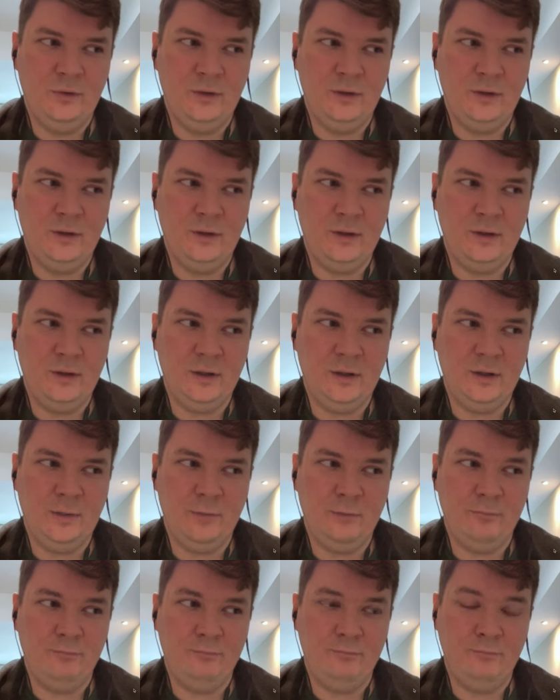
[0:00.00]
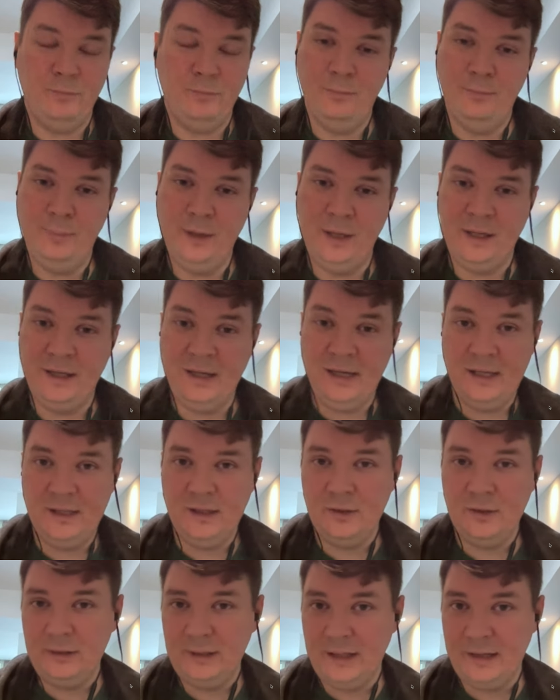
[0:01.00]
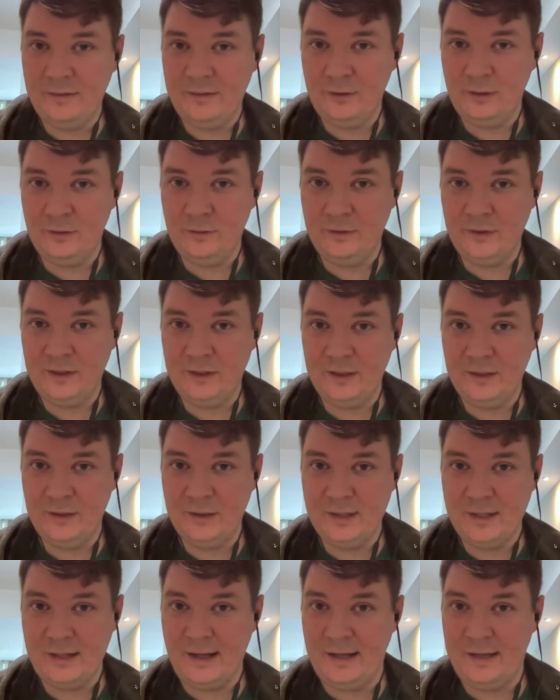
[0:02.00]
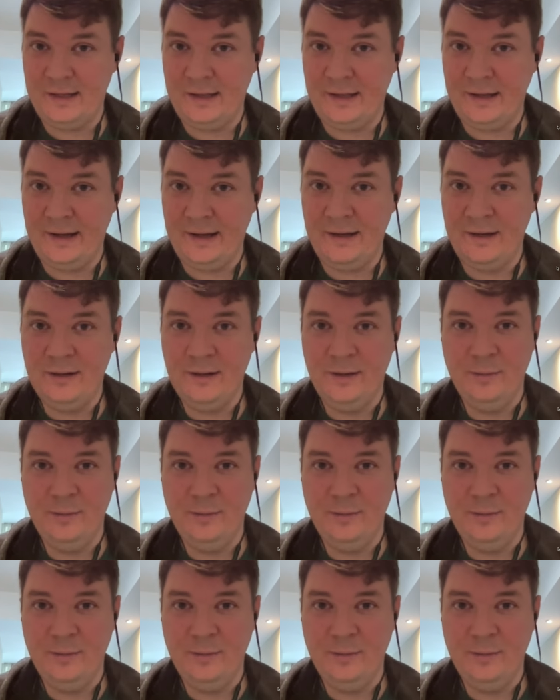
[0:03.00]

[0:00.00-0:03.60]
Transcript: uh, beginner level videos are there,